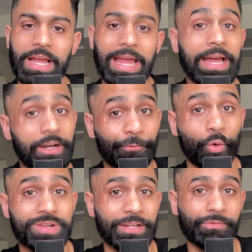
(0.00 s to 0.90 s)
And of
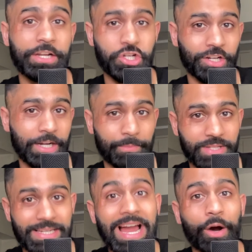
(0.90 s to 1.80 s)
course, inflation comes
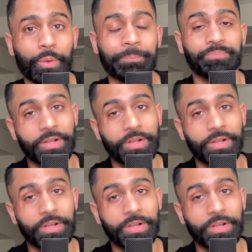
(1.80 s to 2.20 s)
down